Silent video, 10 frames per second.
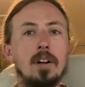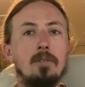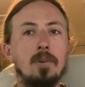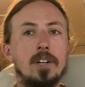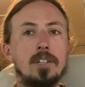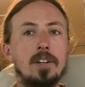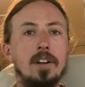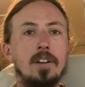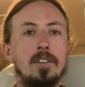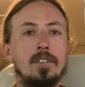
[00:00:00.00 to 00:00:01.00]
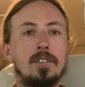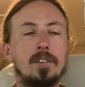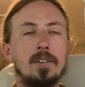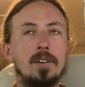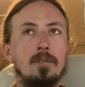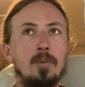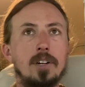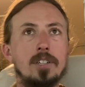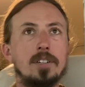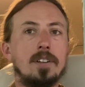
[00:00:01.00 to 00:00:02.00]
which
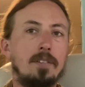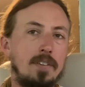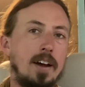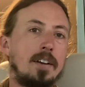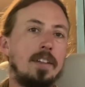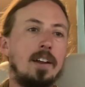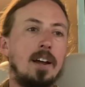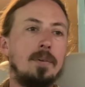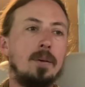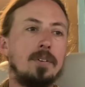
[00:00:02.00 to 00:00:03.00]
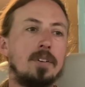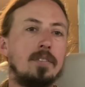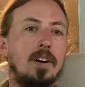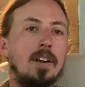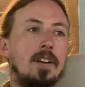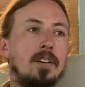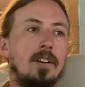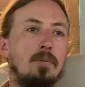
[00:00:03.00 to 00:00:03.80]
the fact that I'm able to run